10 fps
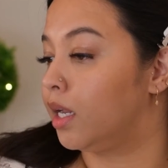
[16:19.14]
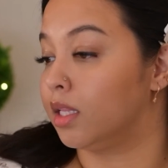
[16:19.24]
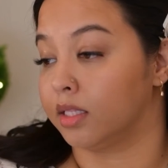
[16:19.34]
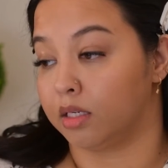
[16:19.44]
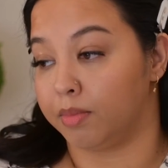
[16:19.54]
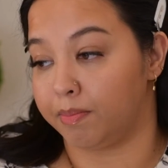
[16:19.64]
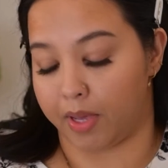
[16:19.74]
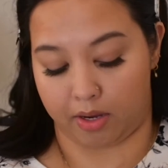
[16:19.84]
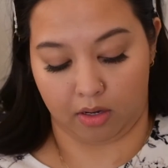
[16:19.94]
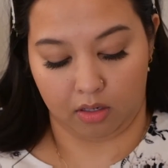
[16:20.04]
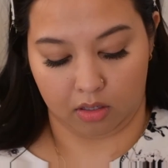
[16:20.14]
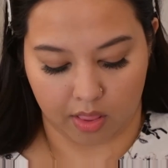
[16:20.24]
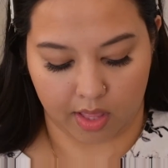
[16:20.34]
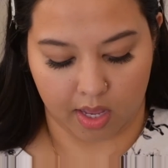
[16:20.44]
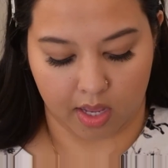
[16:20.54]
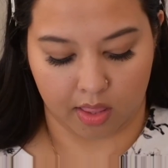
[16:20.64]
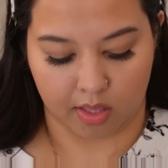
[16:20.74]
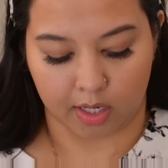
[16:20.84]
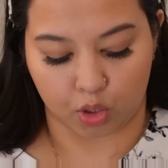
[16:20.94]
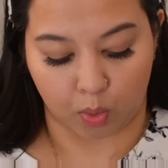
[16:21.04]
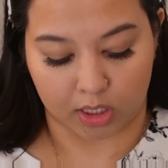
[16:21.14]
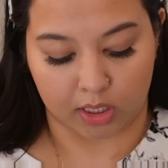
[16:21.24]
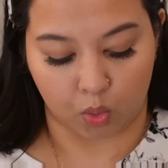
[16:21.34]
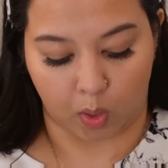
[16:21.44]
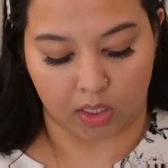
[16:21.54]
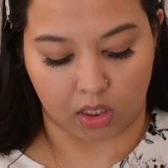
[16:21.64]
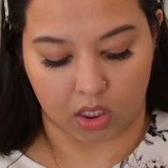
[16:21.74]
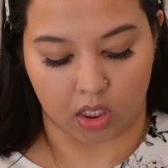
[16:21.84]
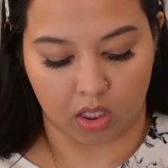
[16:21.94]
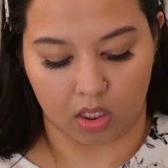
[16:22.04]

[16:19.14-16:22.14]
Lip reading: a little bit better than the 2020.